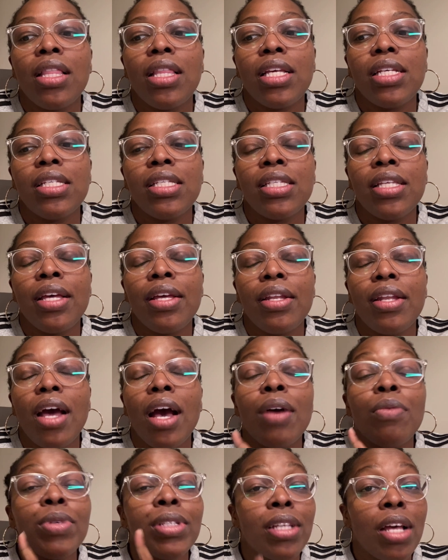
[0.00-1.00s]
they sent,
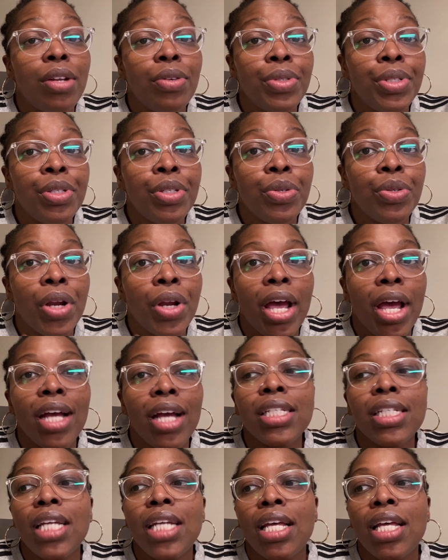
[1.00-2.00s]
I was signed on to
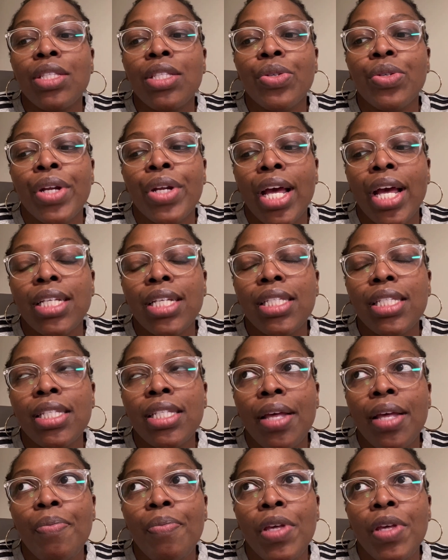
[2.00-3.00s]
DoorDash and DoorDash
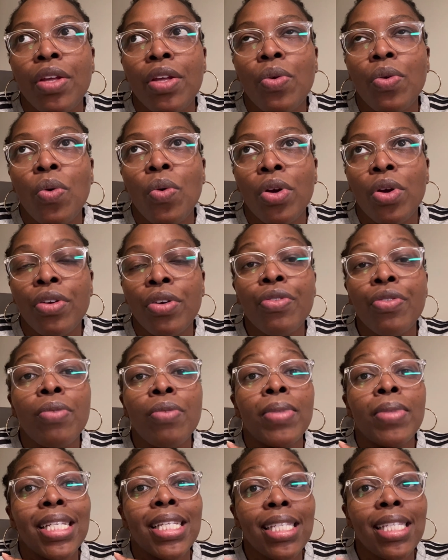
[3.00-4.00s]
sent me an order
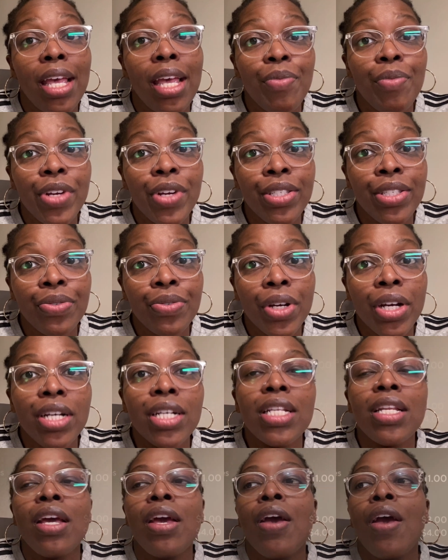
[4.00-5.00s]
from the same
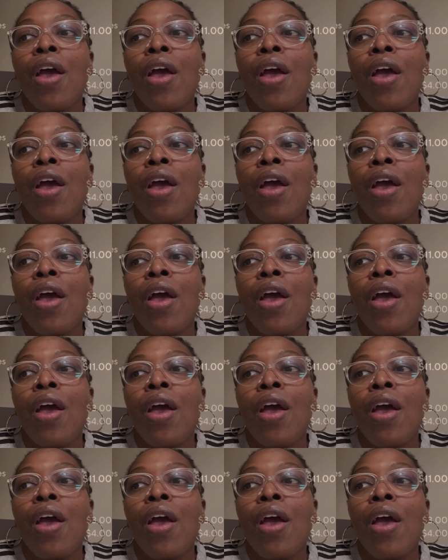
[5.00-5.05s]
restaurant